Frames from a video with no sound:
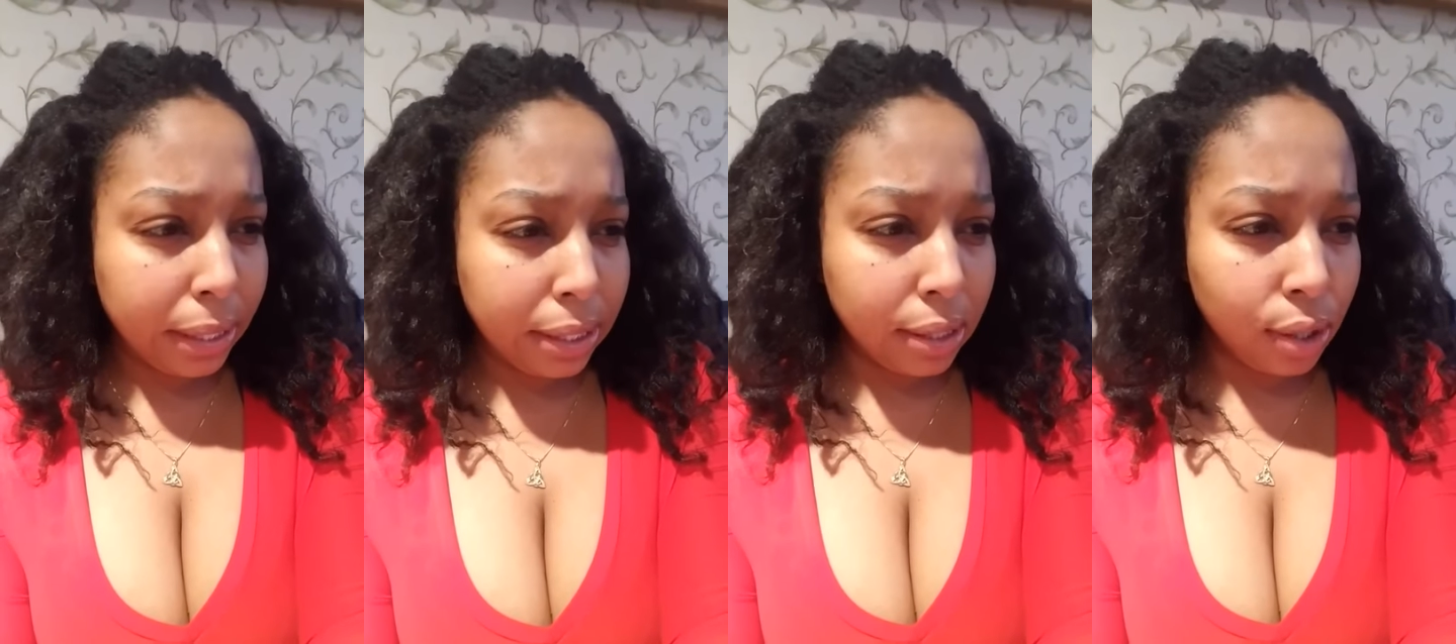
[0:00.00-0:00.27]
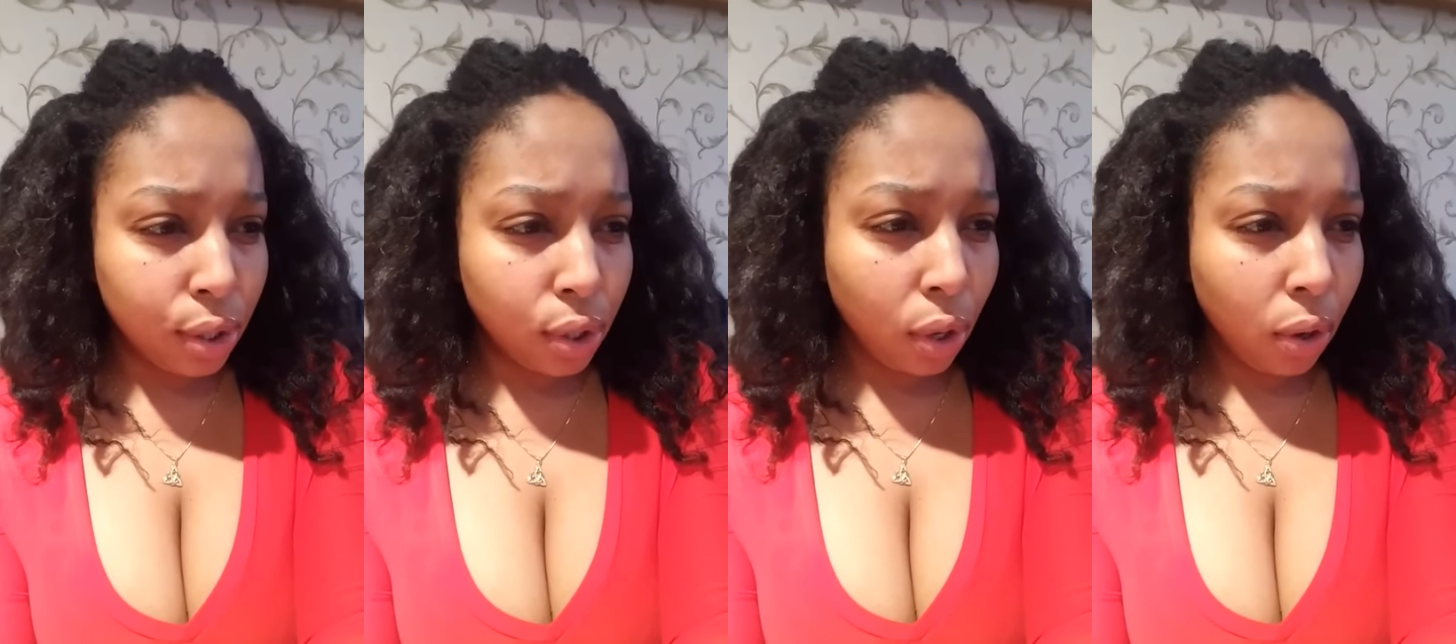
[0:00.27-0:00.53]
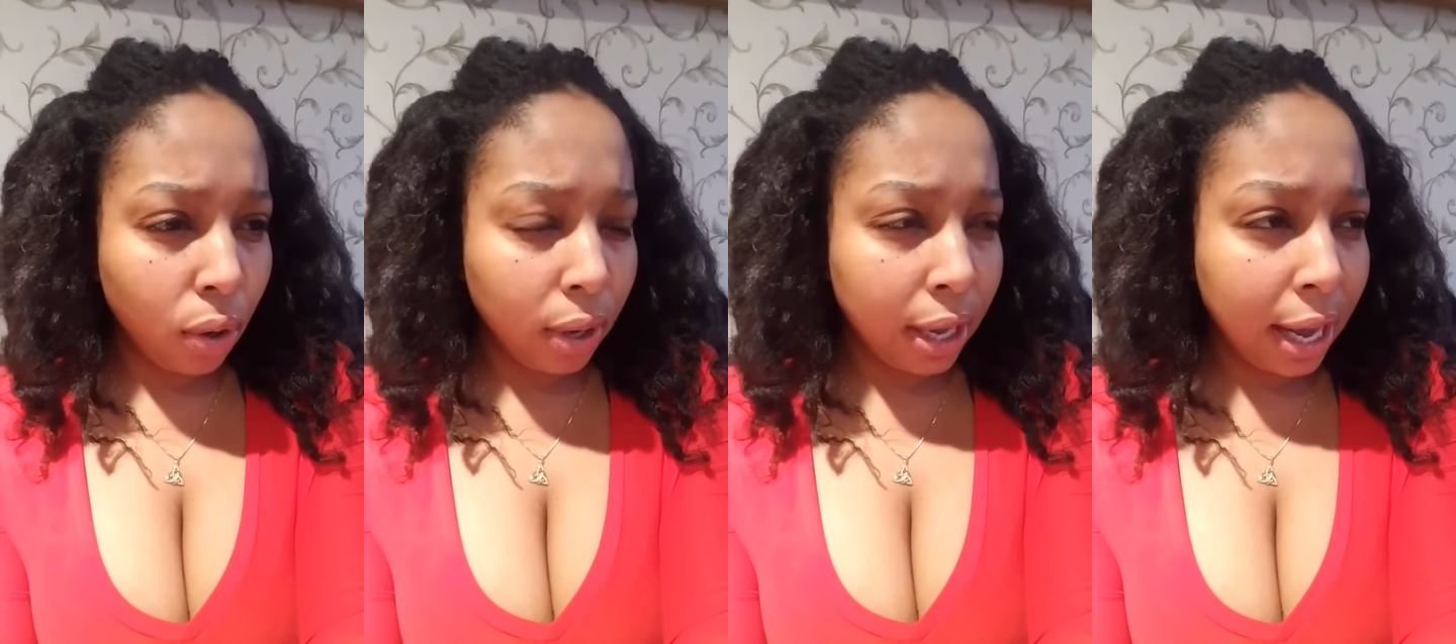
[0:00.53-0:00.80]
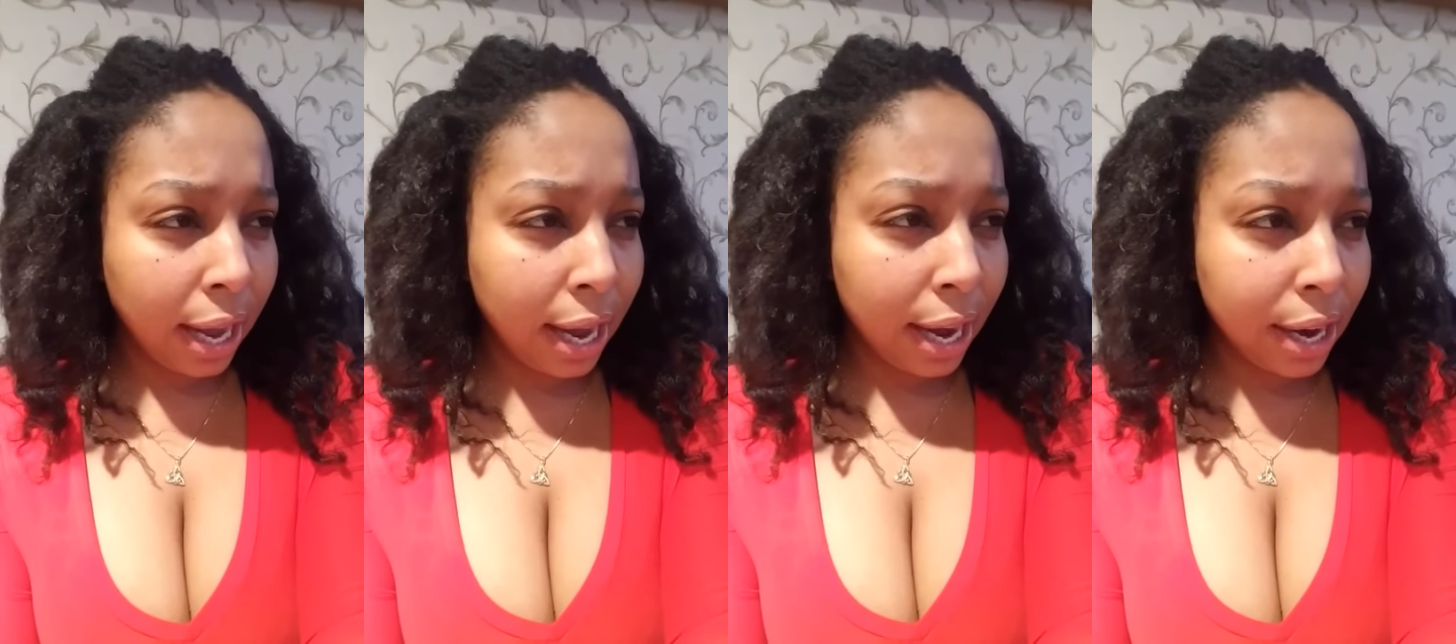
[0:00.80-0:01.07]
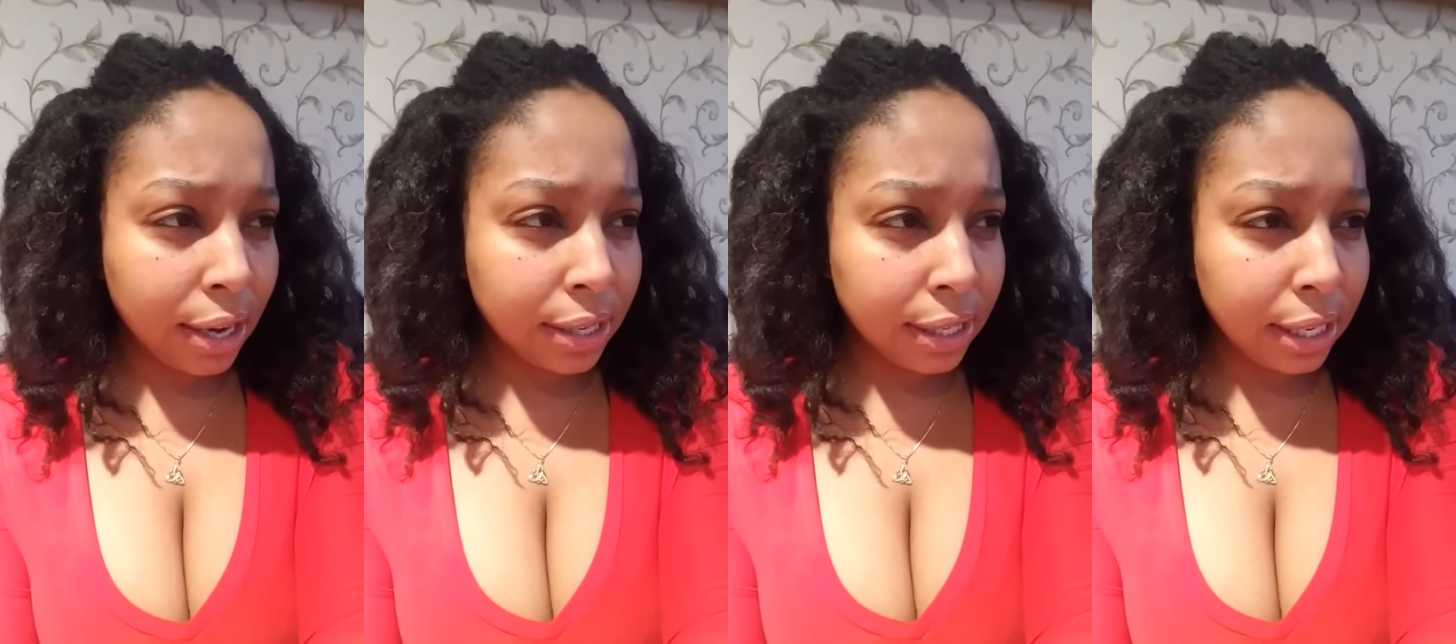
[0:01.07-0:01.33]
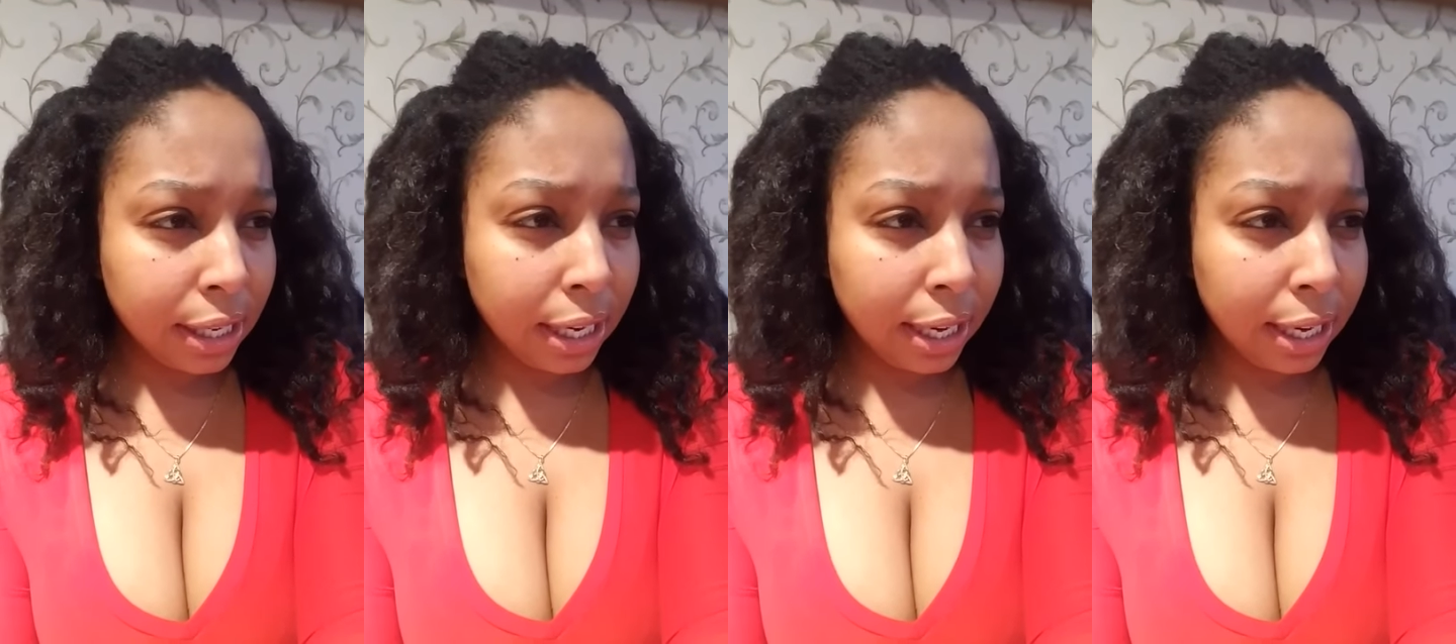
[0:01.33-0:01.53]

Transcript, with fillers: and stole cars and,